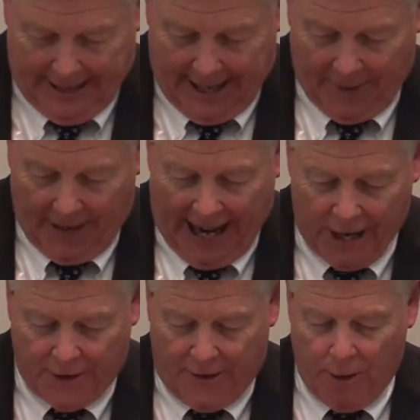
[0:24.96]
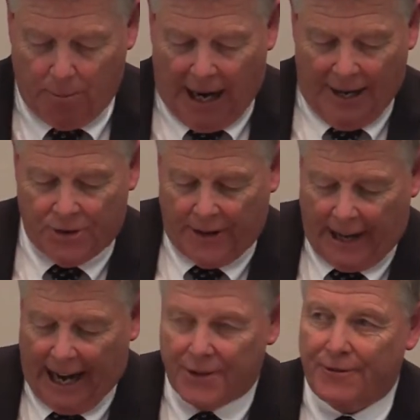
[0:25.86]
in the last few months, in the
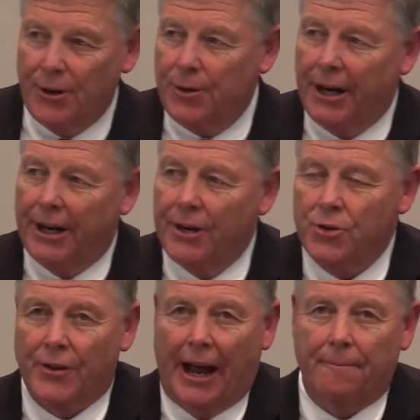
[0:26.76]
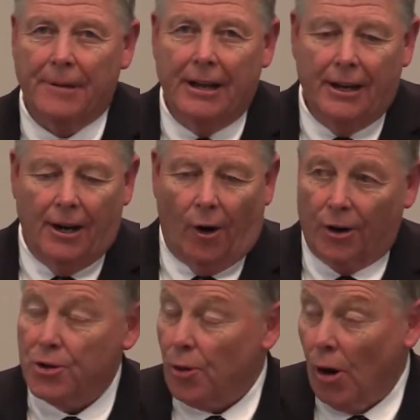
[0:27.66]
last few years that are
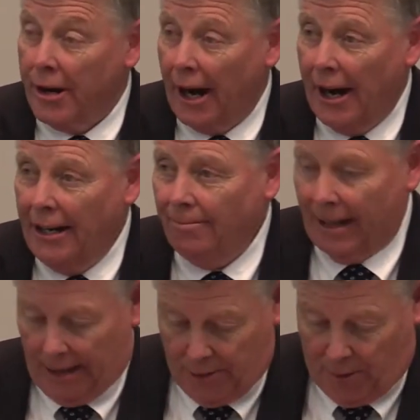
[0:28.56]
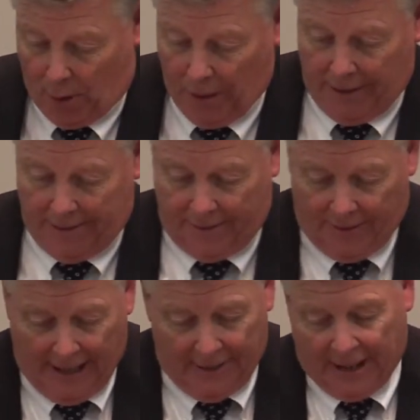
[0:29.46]
extraordinary. It's always we've
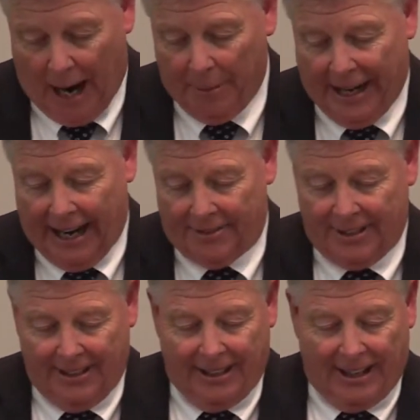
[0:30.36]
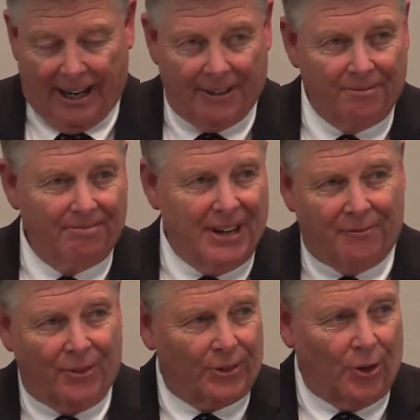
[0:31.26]
coming at uh,
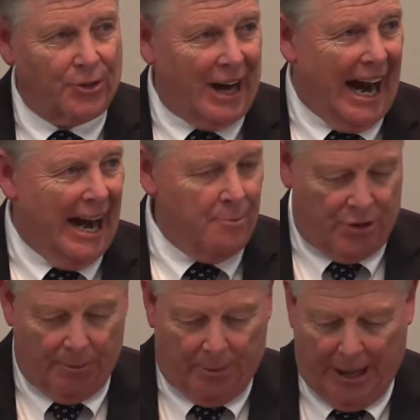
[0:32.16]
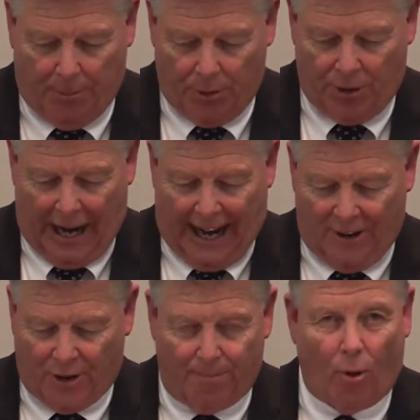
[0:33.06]
difficult times in people's
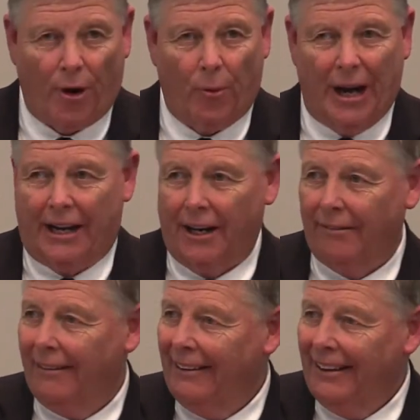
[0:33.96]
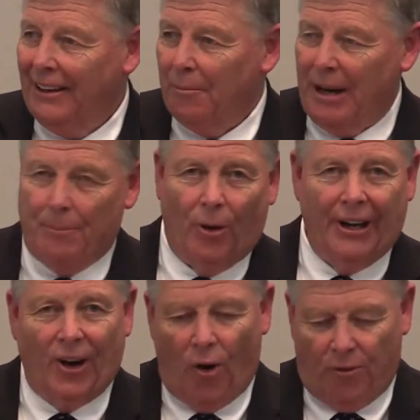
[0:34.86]
lives. A Puerto Rican people
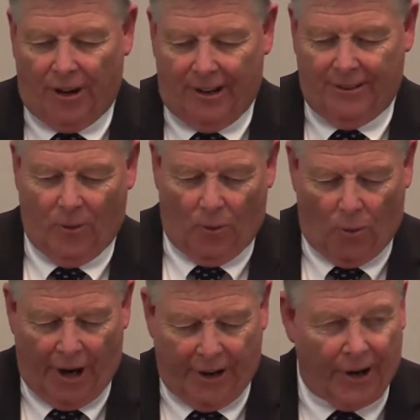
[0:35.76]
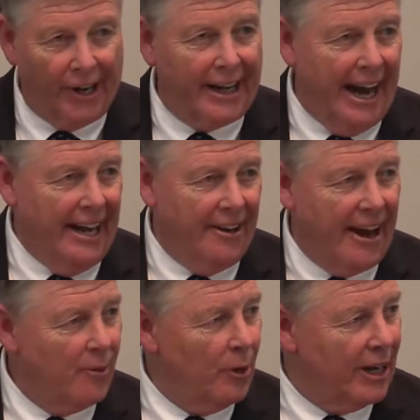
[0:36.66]
get over one hurricane,
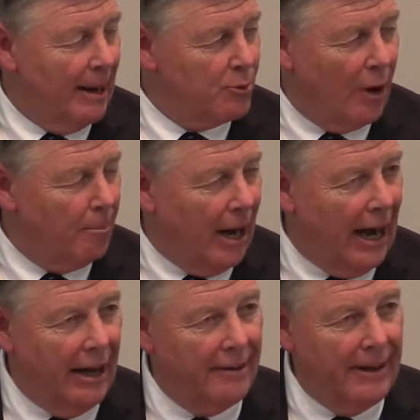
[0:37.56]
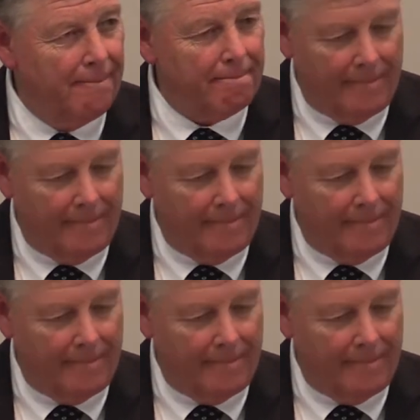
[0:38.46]
another one comes right behind it.